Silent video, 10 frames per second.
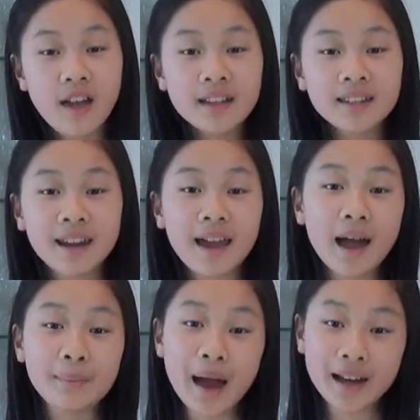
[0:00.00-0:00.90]
Today
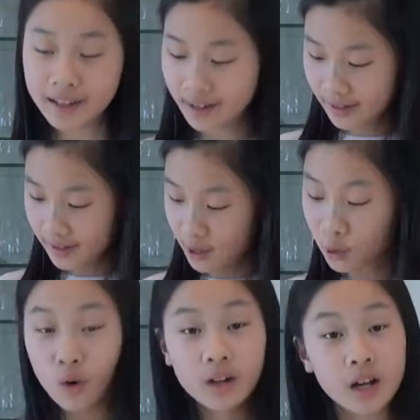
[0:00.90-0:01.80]
I'm adding in a
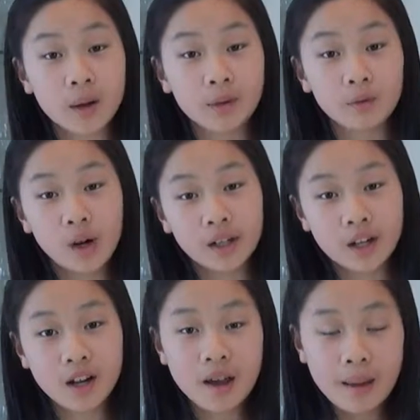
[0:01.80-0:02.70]
1/4 cup of
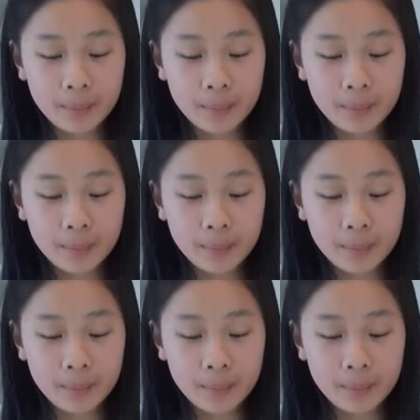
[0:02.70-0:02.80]
water,